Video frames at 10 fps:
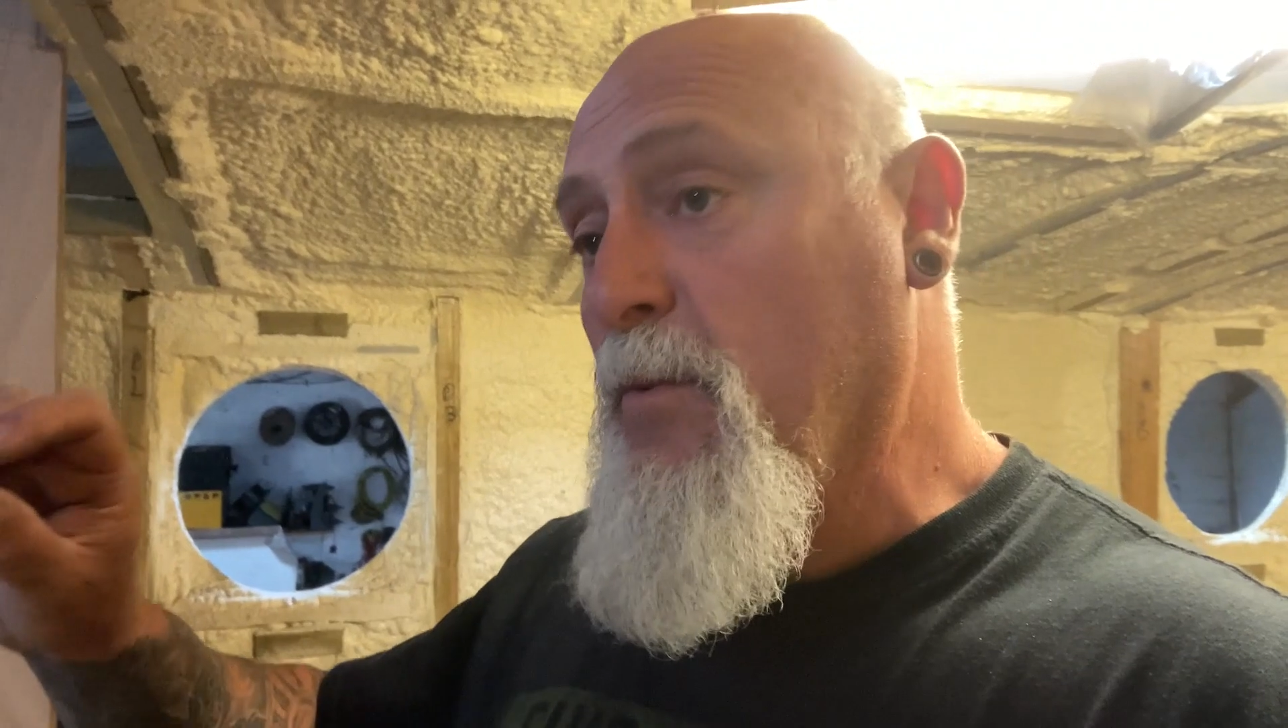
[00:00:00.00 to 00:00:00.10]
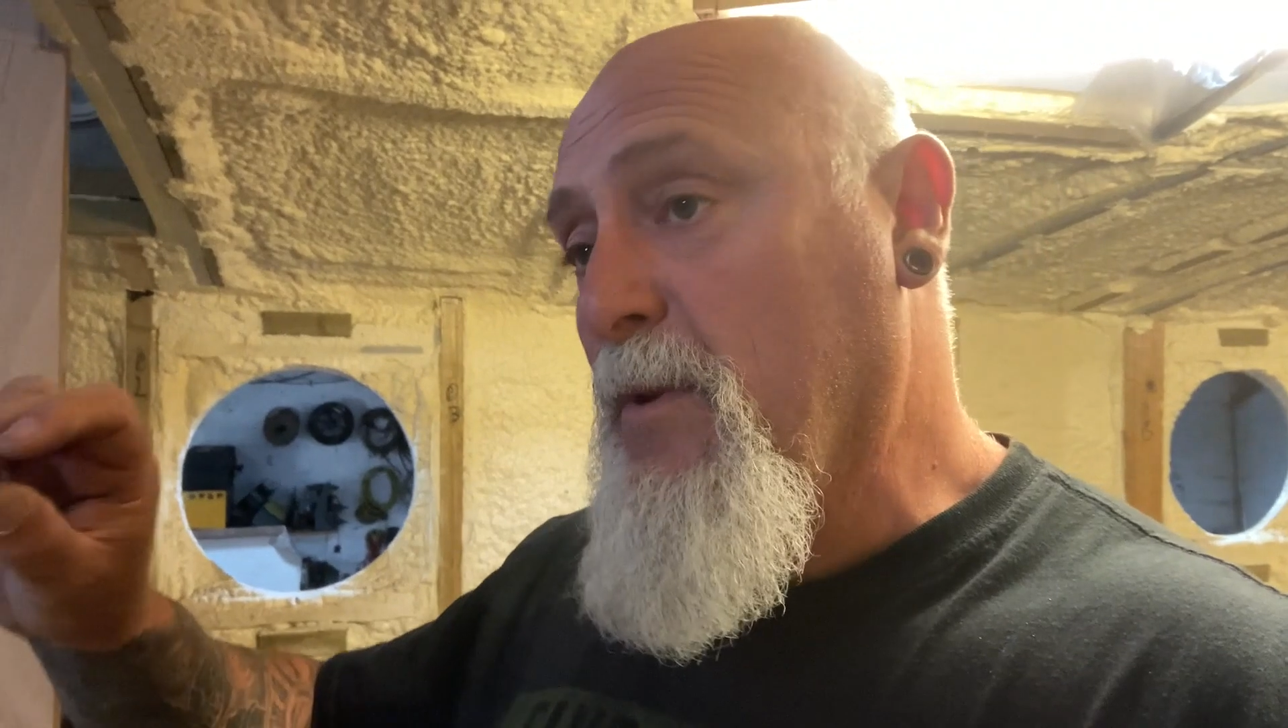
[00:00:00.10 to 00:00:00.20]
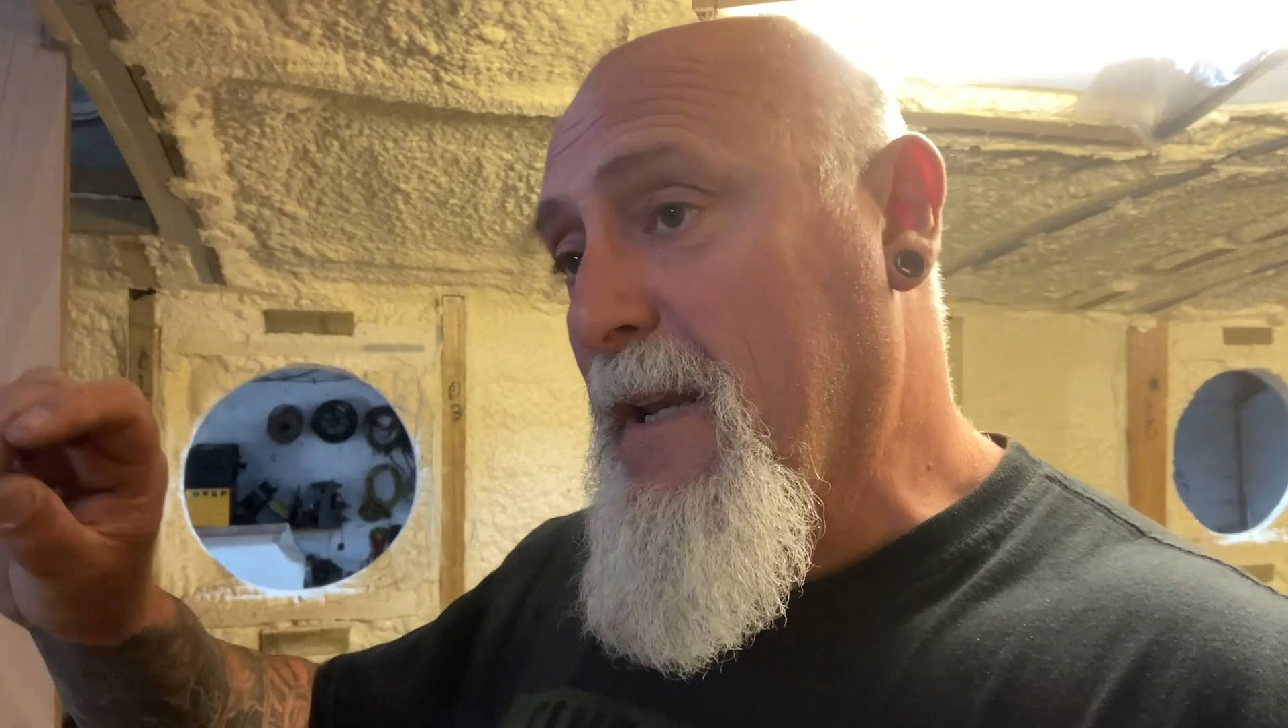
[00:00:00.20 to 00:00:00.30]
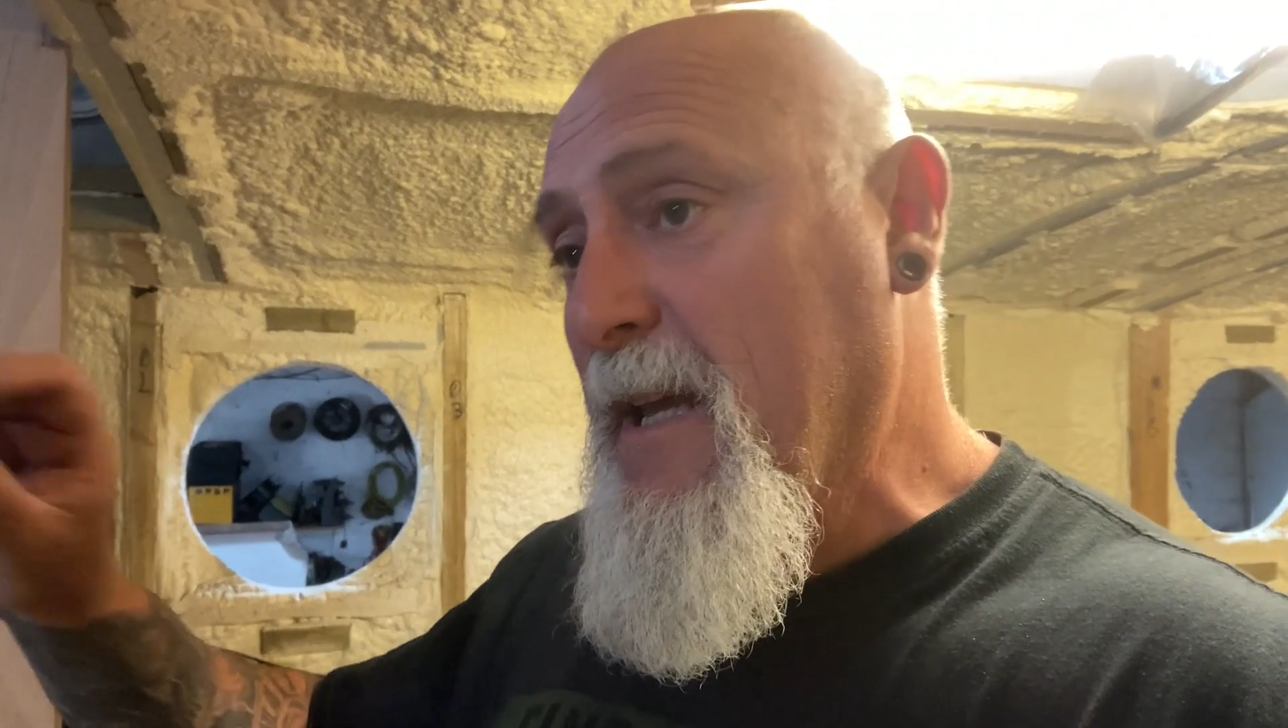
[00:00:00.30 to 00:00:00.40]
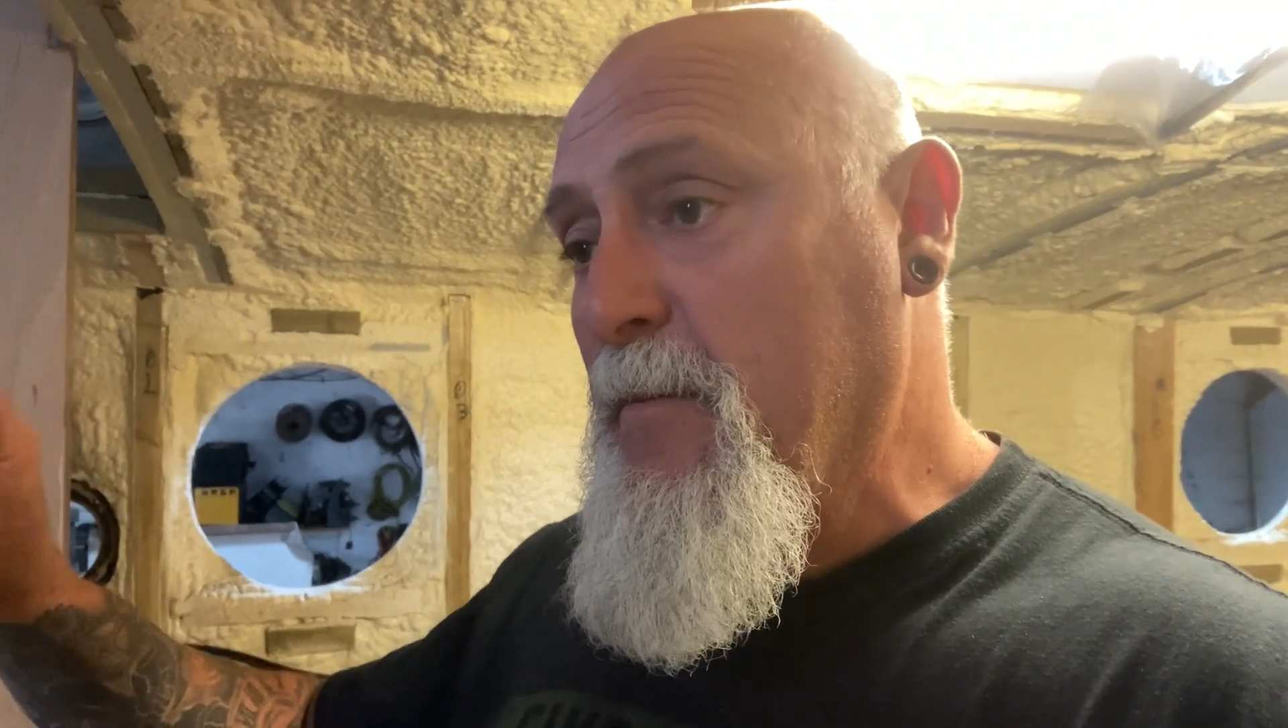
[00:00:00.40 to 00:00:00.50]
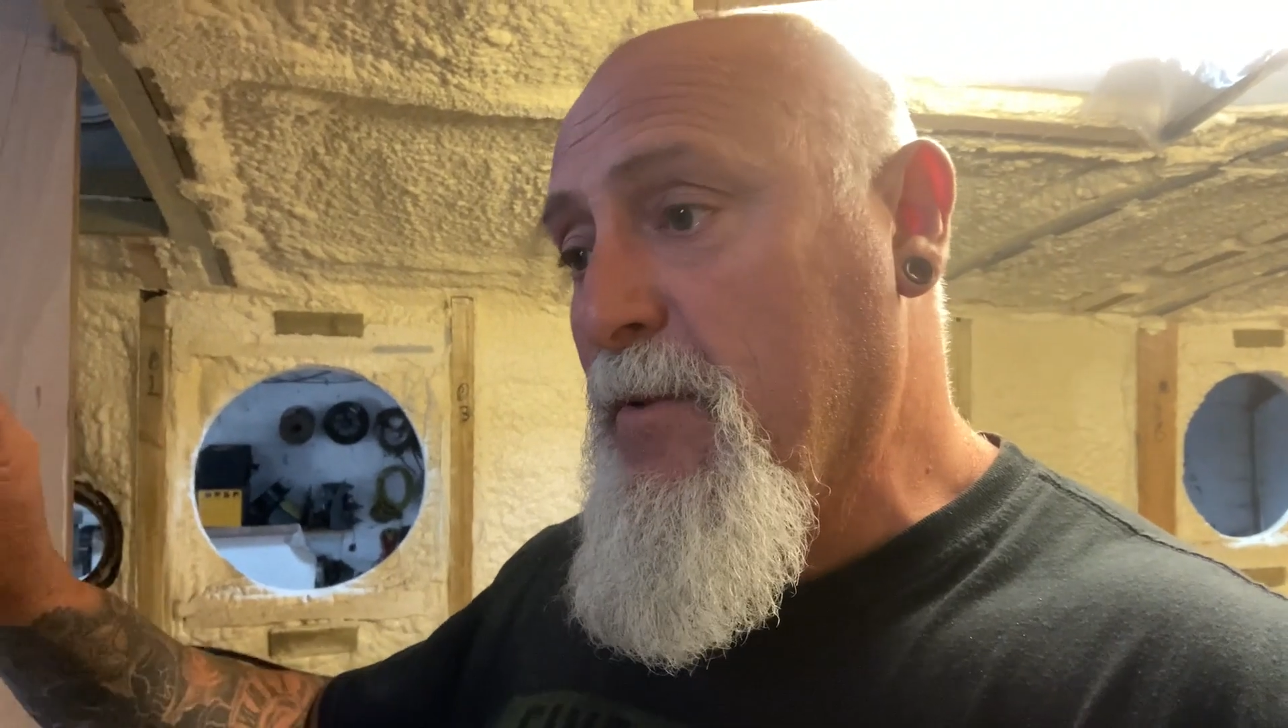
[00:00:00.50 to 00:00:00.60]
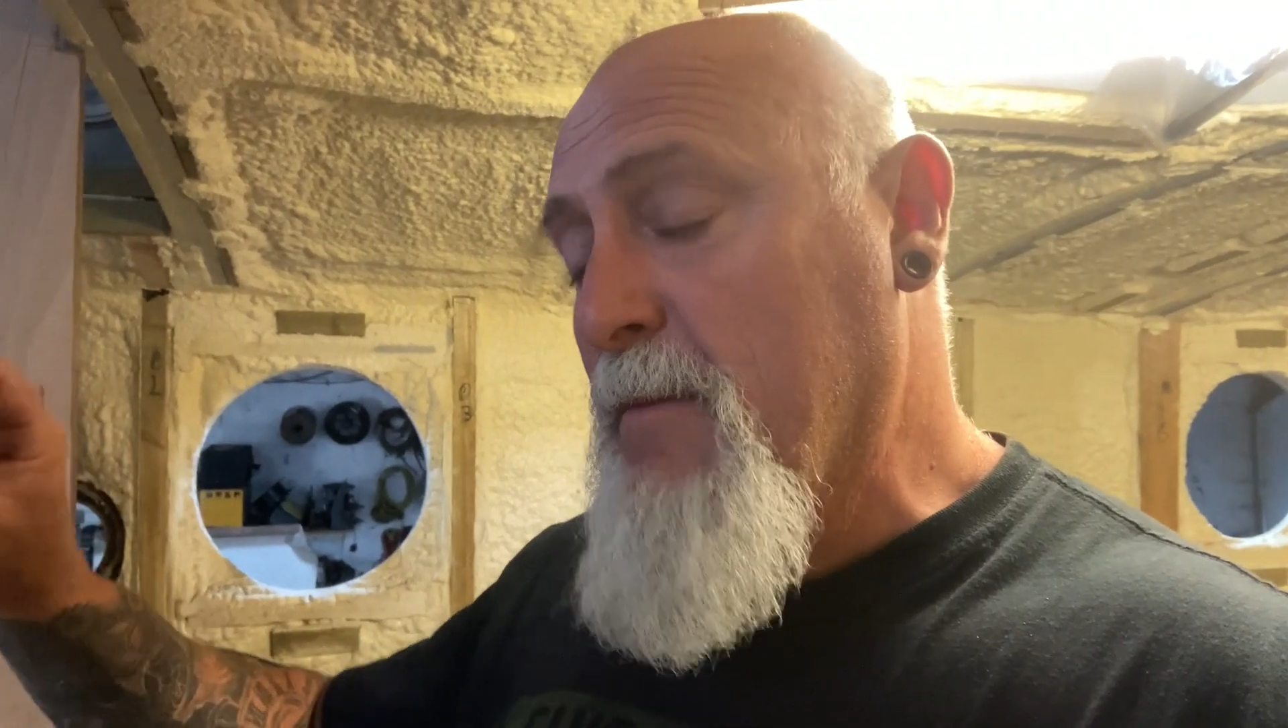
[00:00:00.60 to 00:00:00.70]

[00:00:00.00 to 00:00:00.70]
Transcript: will label